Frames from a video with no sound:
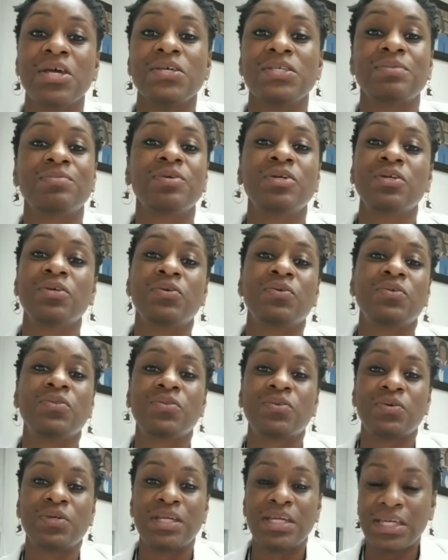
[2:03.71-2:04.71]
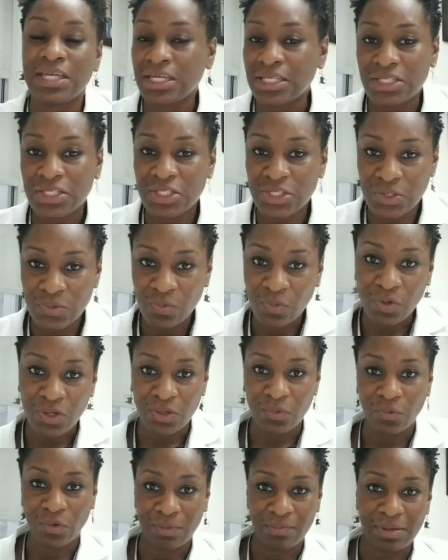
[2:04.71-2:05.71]
So I'm going to go through each
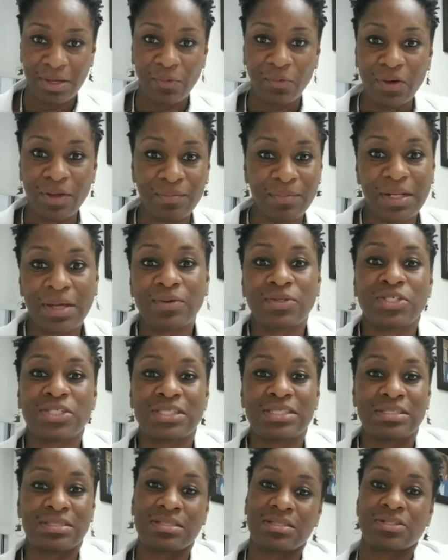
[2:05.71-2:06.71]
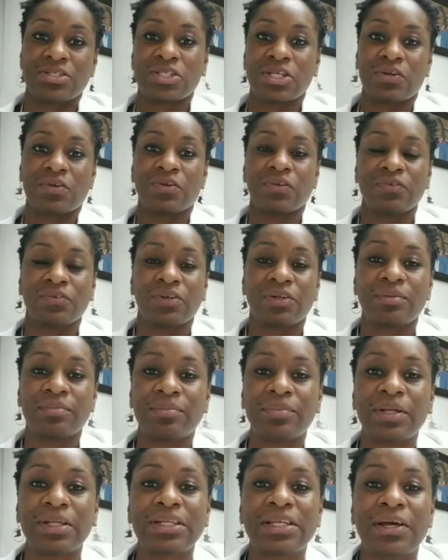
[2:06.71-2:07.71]
one by one, but that was just a general overall
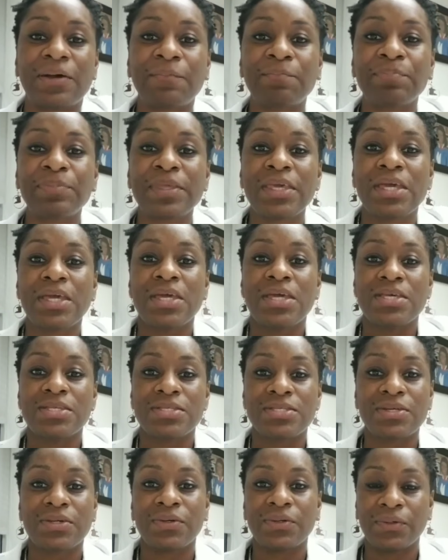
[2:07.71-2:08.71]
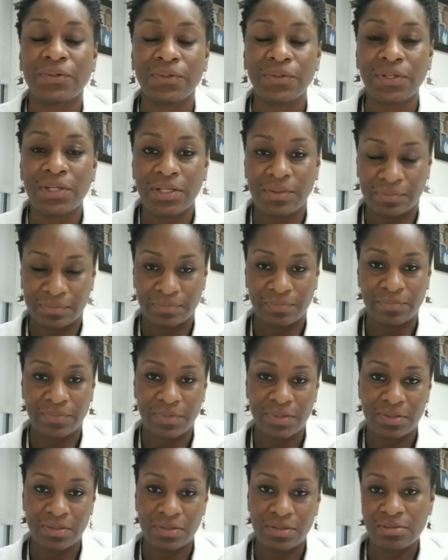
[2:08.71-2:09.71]
breakdown. So
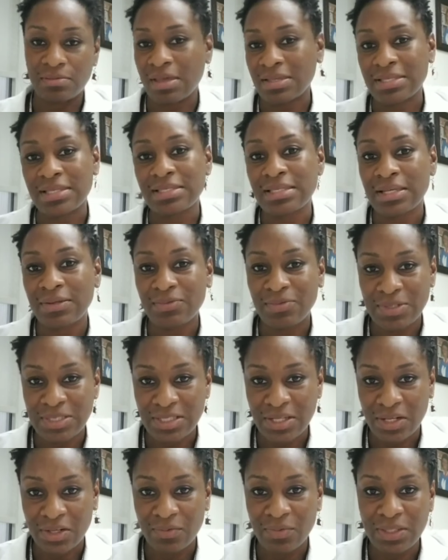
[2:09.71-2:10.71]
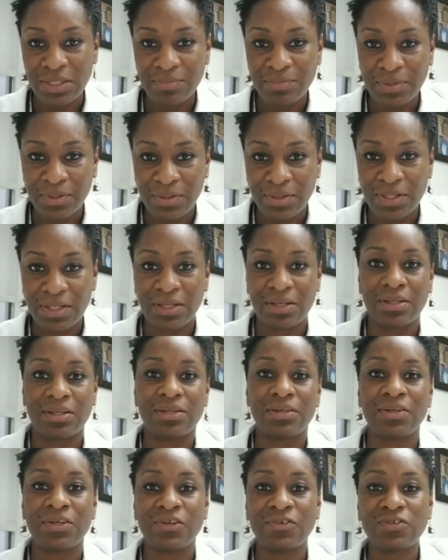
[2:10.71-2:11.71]
as I said, we started with a period,
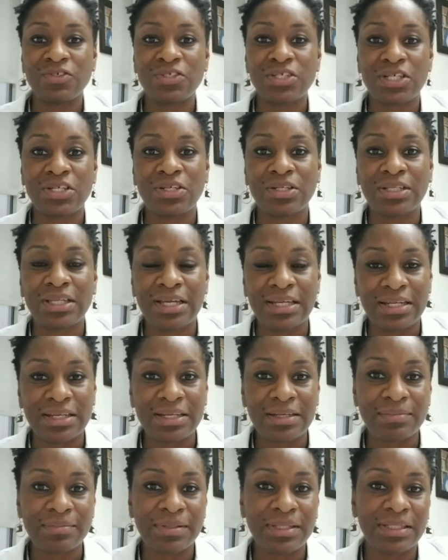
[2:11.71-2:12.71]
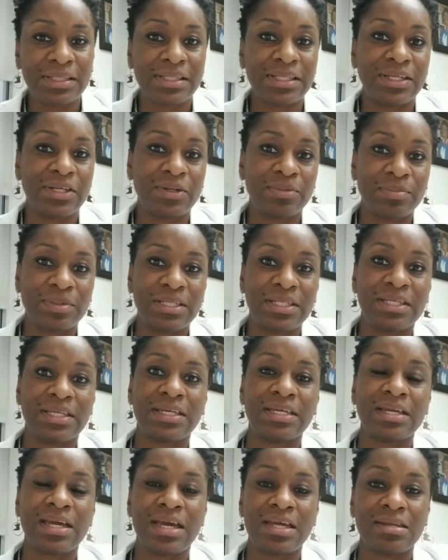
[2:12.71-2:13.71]
you've shed your lining completely, you're
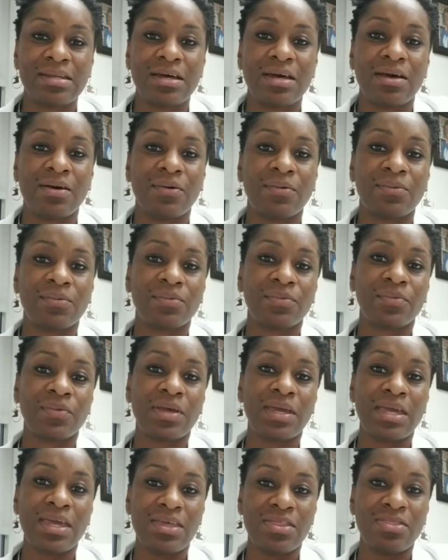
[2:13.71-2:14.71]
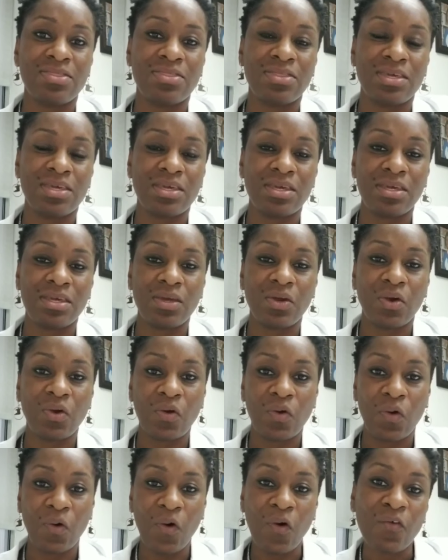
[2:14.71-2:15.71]
bleeding, and now in the
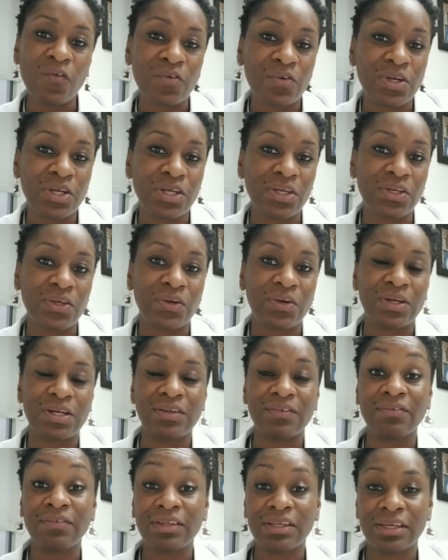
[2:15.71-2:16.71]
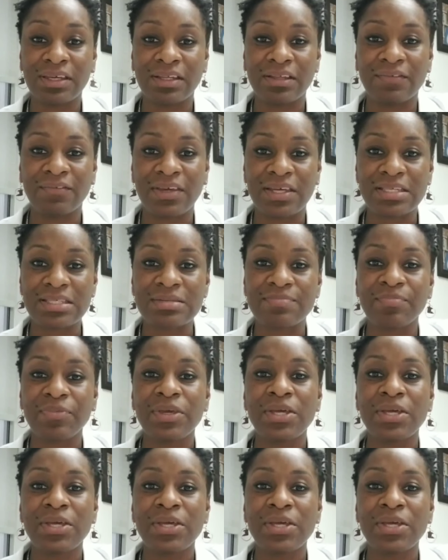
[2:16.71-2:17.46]
ovary, you're in the follicular phase.